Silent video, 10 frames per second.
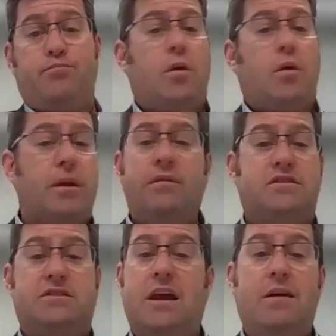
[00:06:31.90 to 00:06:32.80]
But in the
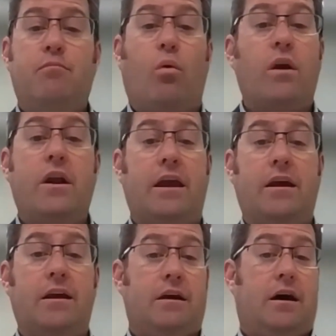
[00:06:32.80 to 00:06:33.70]
same
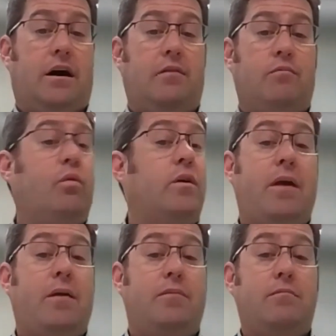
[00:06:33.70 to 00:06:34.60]
morning, we
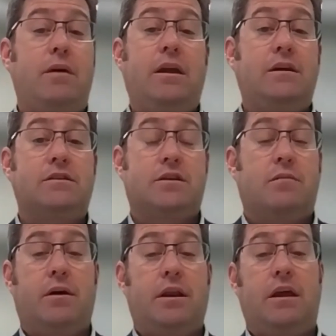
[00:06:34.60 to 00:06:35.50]
may be meeting
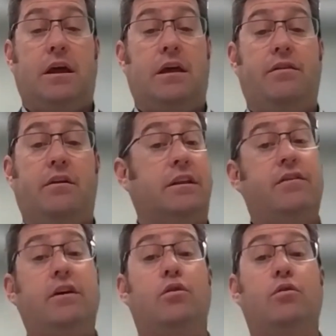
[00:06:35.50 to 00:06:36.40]
somebody in the
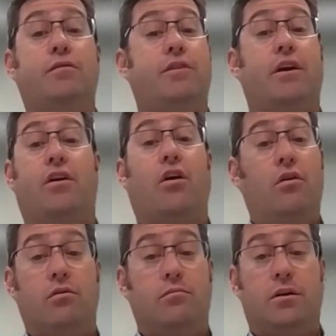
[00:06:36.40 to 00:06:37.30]
living room of their
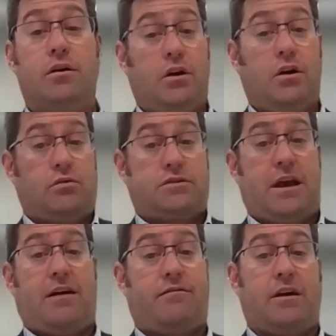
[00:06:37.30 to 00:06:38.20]
home who's
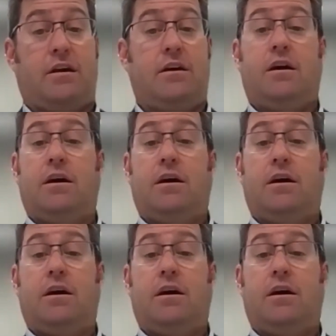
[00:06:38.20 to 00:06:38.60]
having